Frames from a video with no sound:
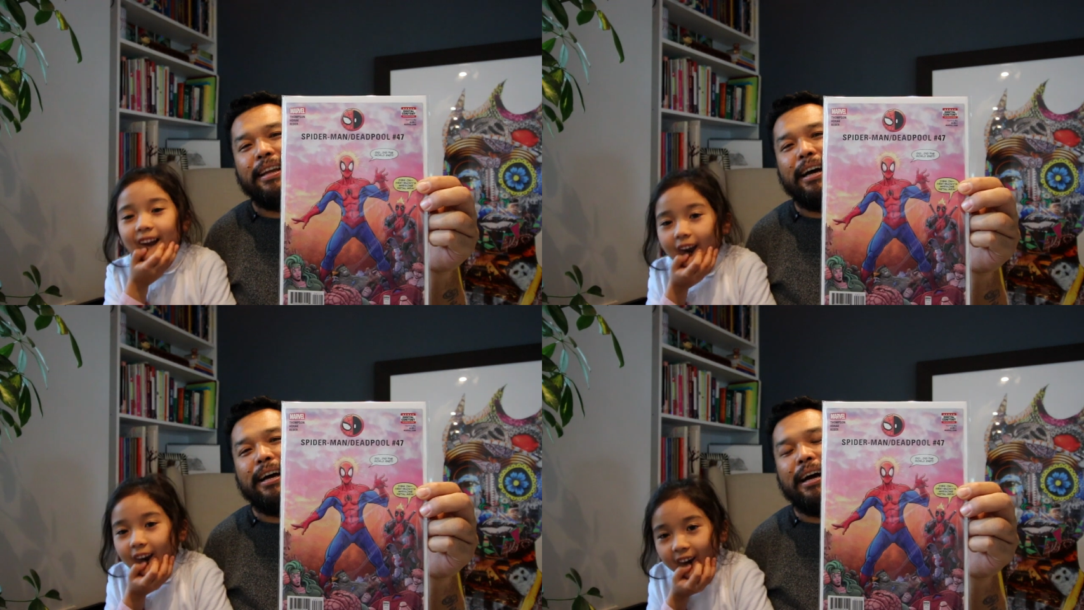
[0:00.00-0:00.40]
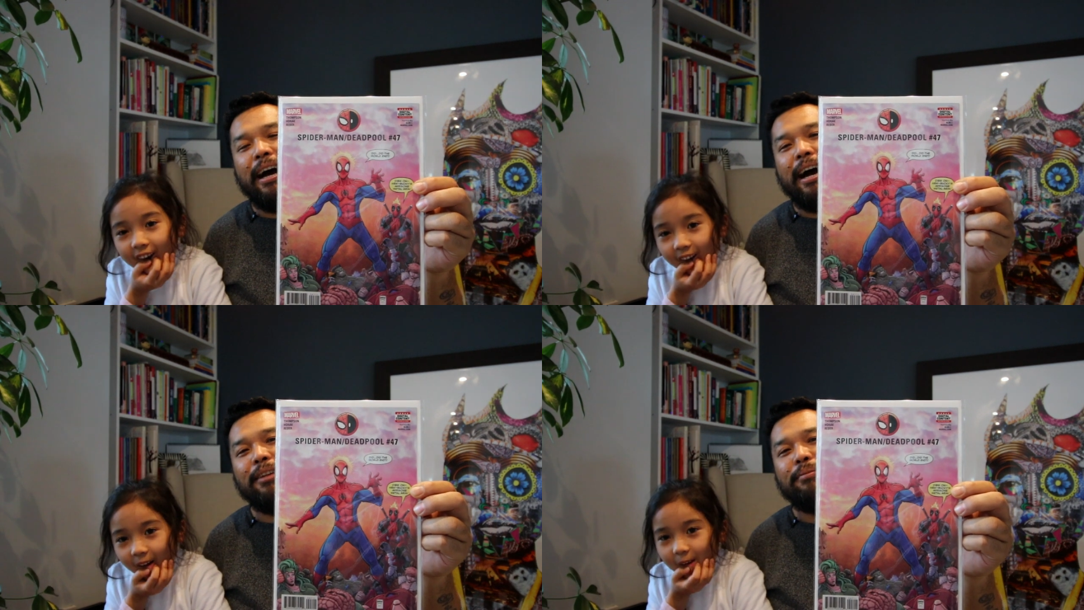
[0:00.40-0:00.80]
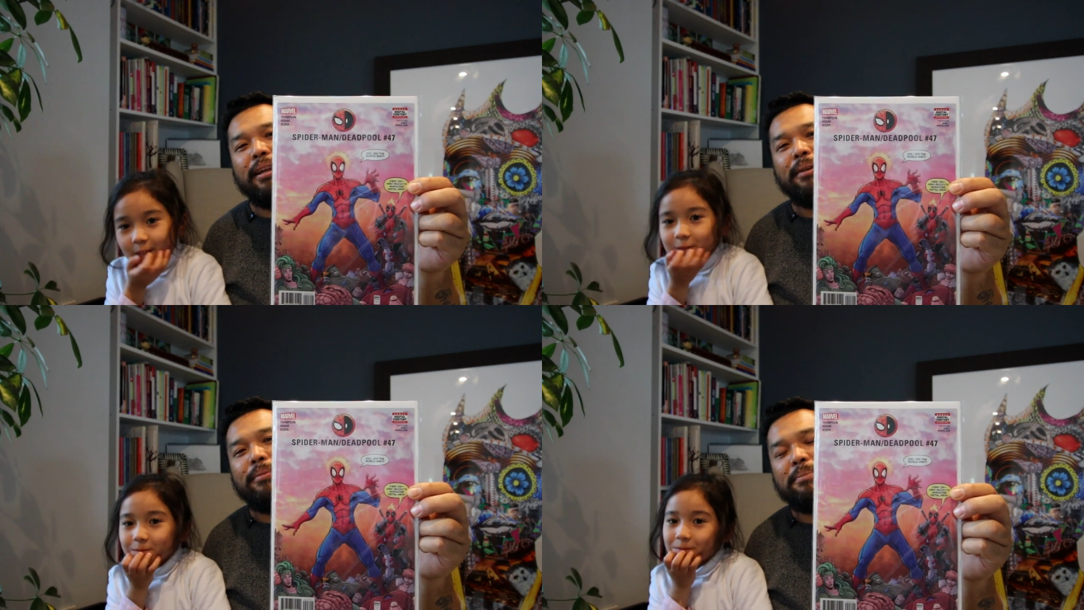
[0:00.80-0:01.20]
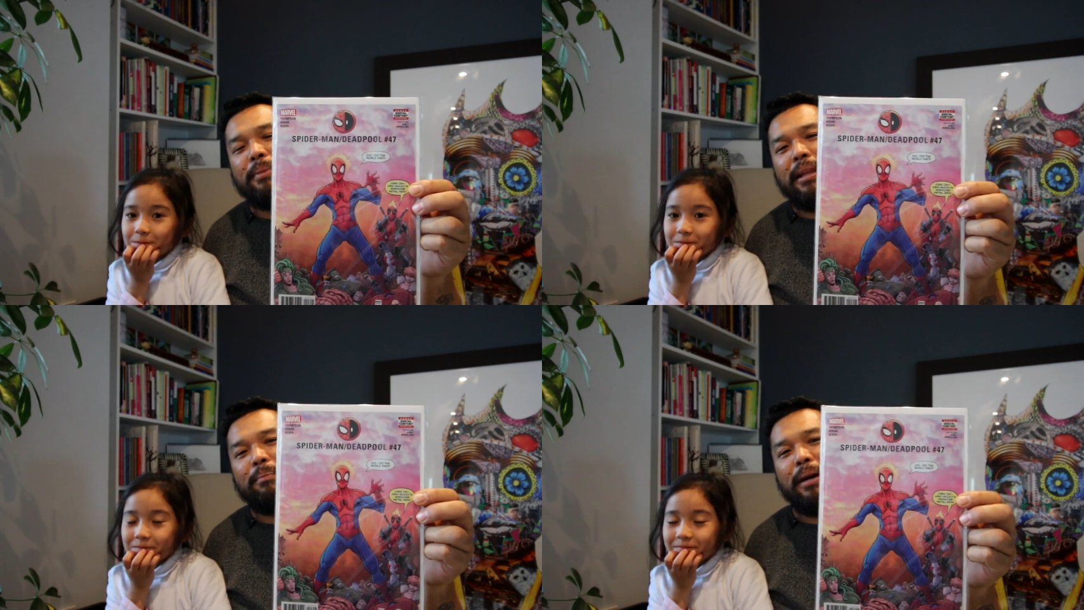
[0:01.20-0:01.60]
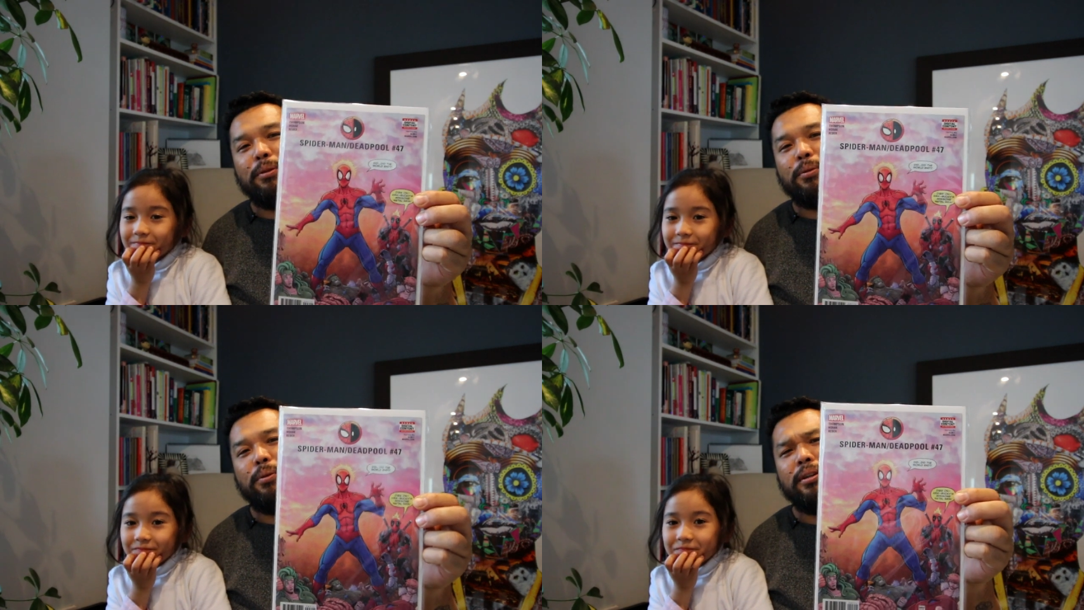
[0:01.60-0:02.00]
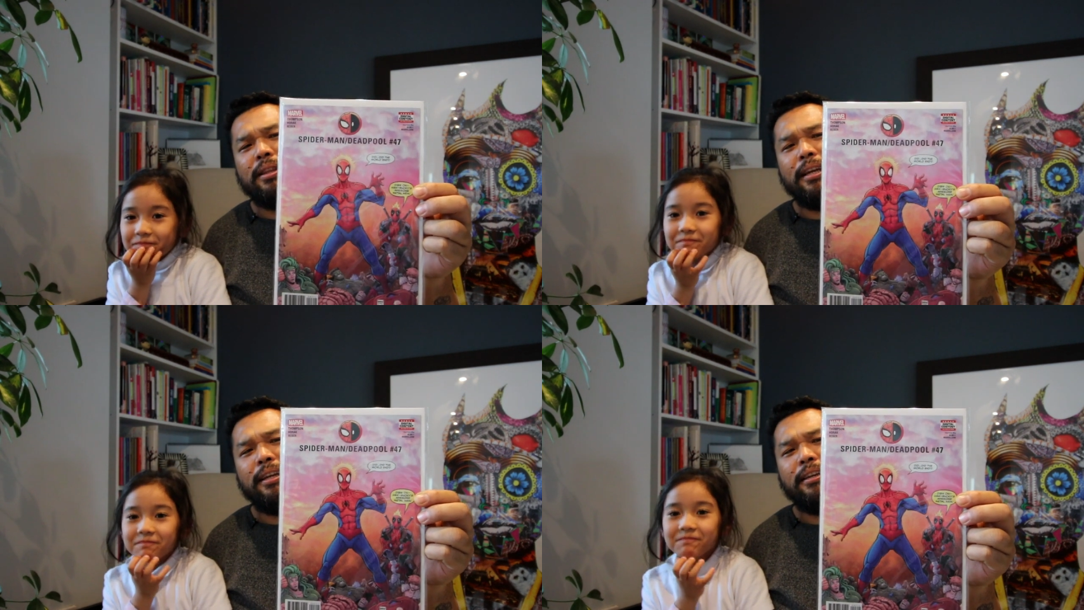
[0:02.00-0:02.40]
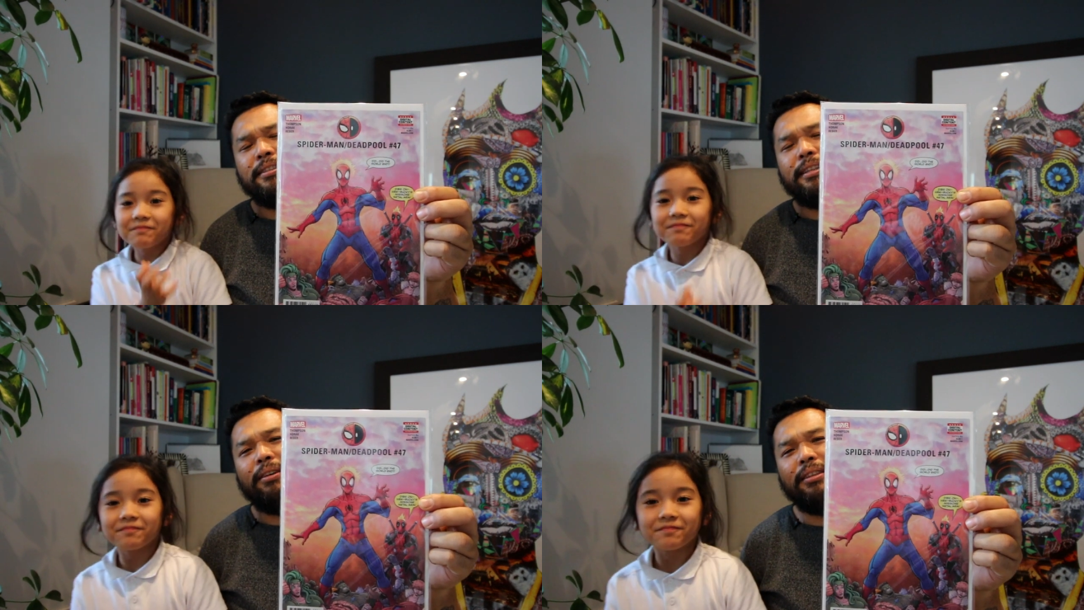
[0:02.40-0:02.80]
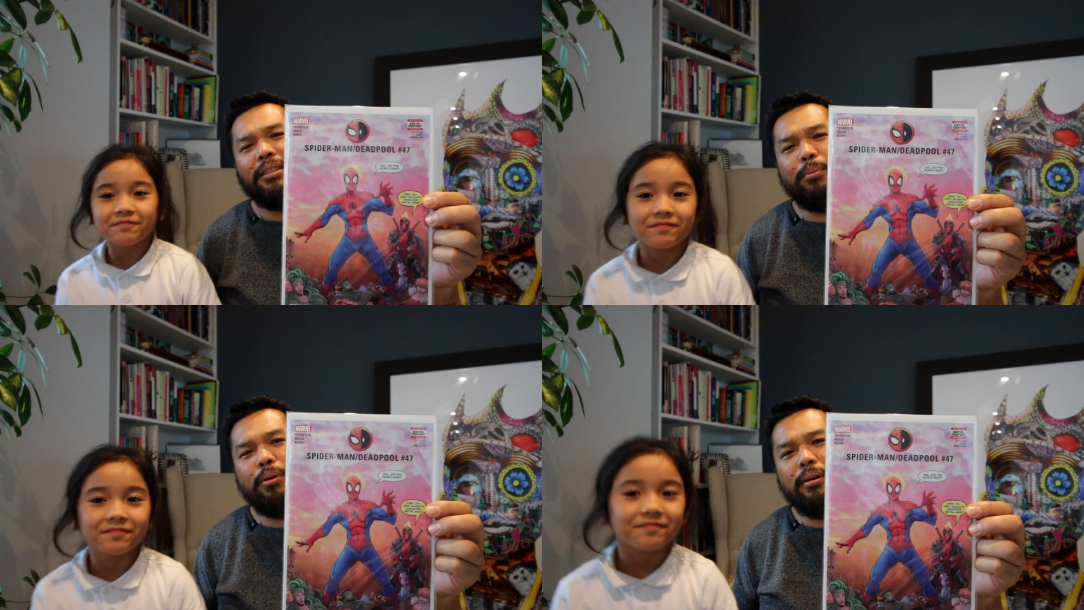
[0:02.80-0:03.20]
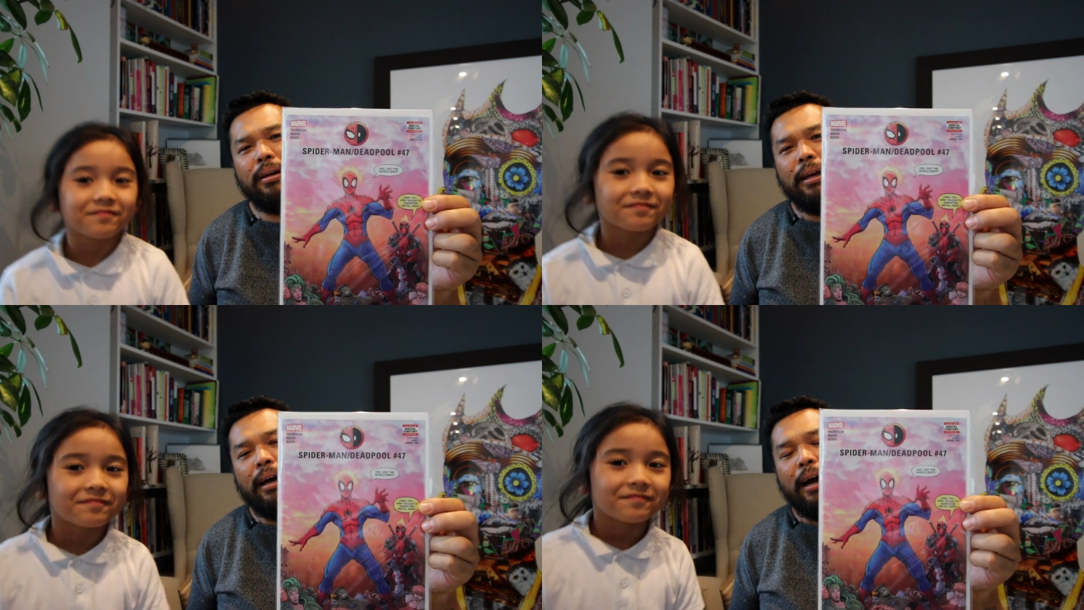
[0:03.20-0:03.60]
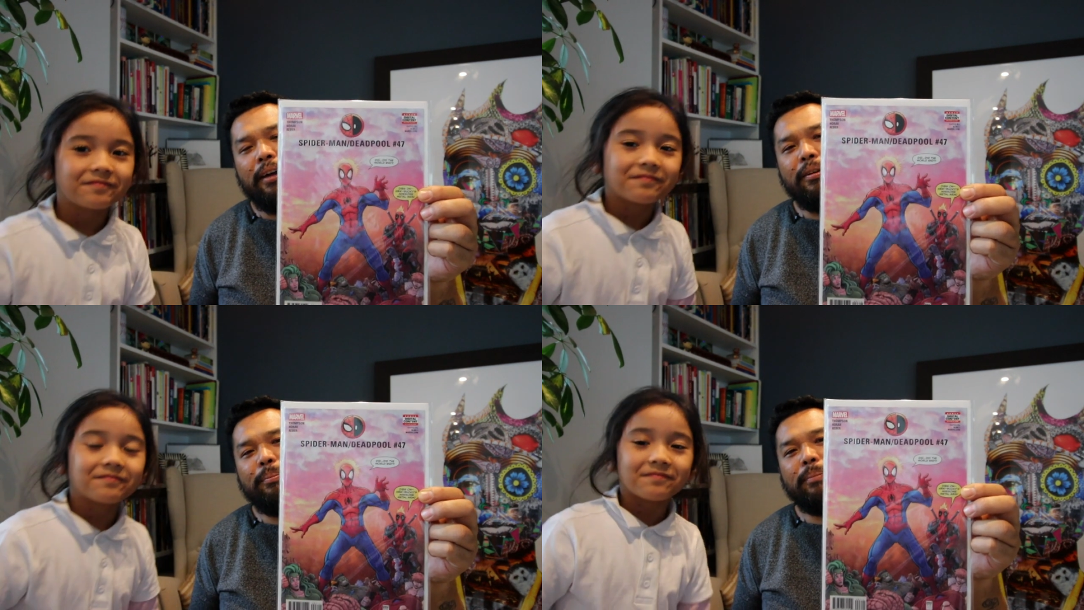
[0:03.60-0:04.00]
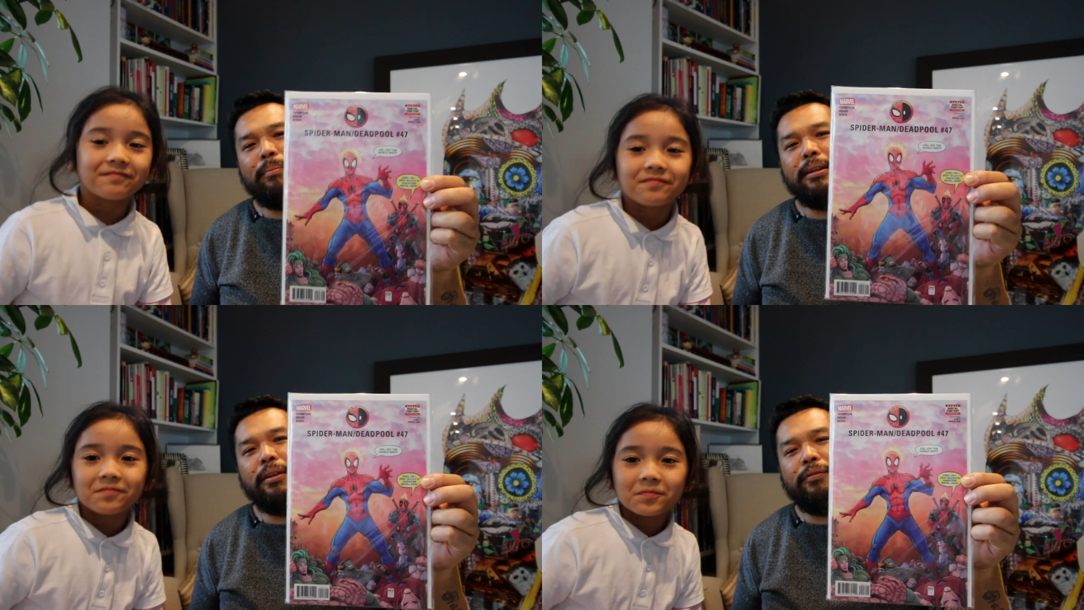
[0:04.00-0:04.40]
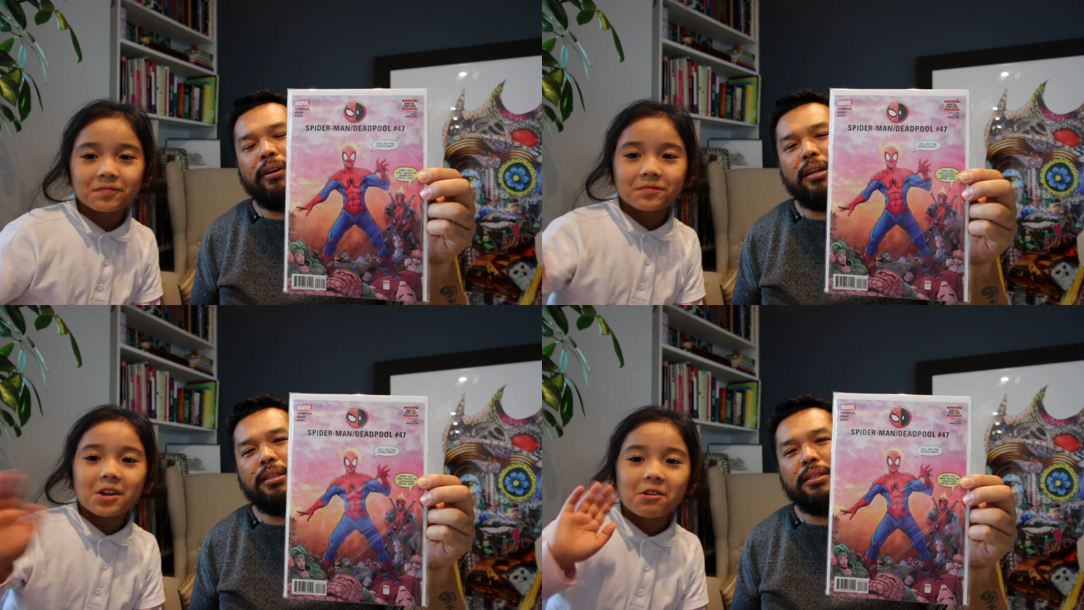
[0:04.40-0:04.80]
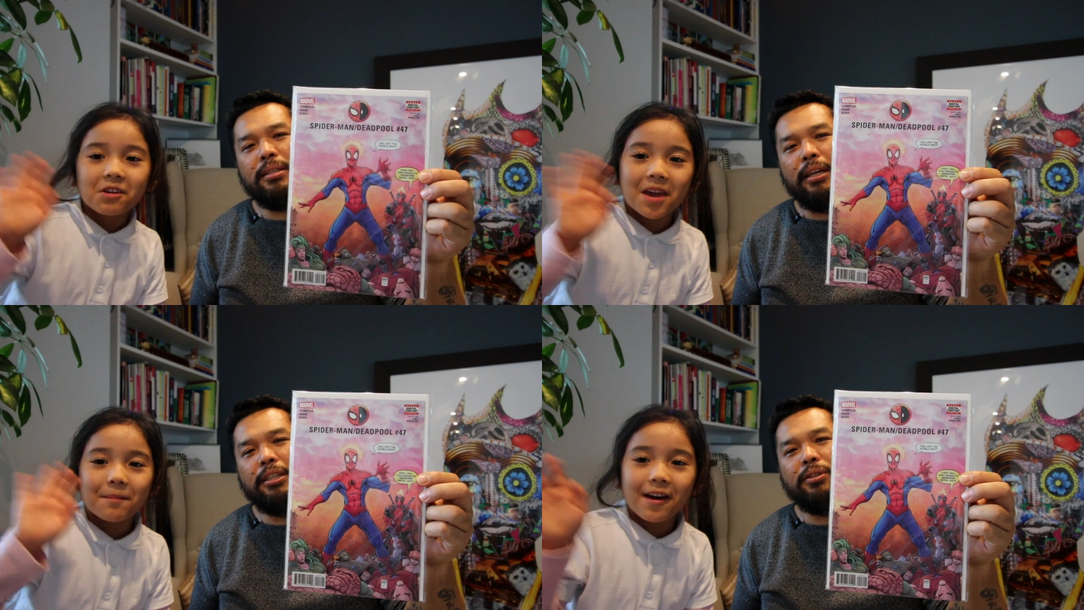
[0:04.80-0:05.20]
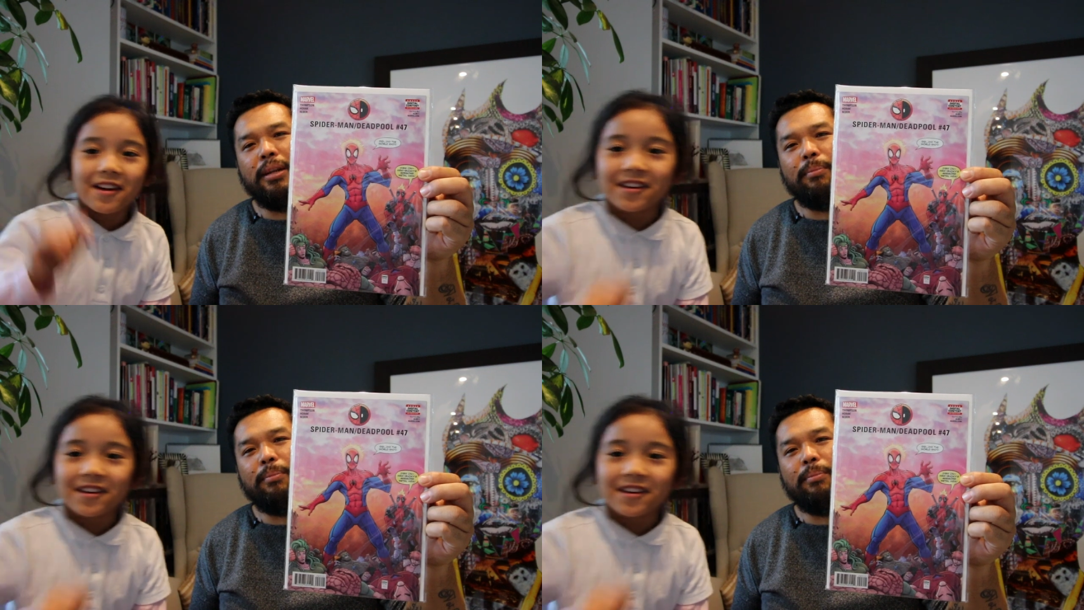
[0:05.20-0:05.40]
Speaker 1: I can't believe it's been about 2 or 3 years now, this book. I remember the first issue